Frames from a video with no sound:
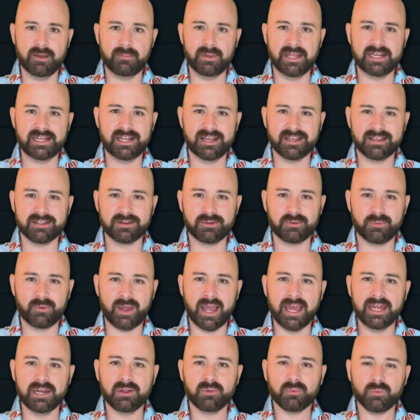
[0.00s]
am I not gonna
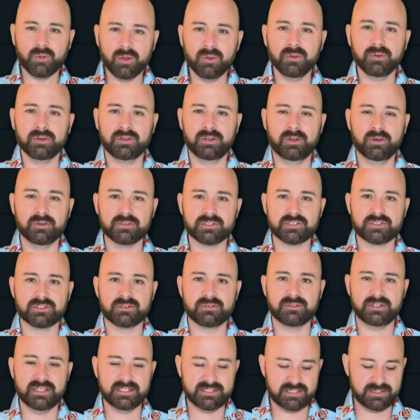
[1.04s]
ride a roller
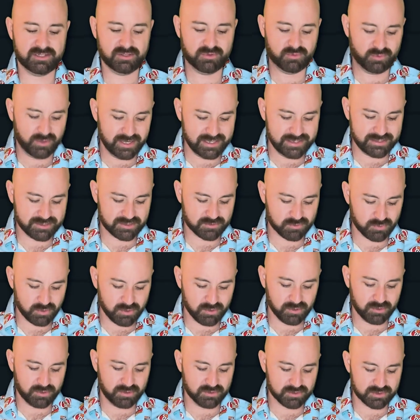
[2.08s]
coaster that's the greatest
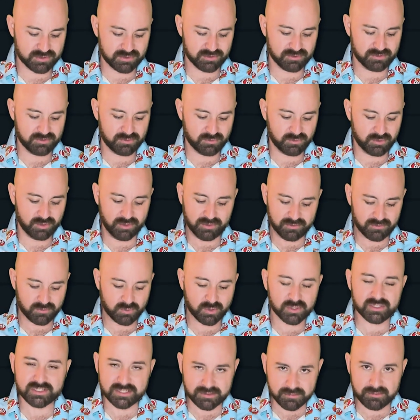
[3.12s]
roller coaster in the world? Of
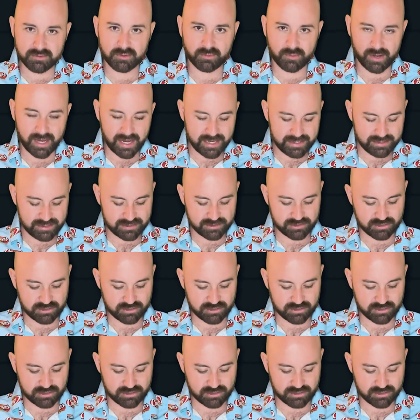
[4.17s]
course I'm gonna ride this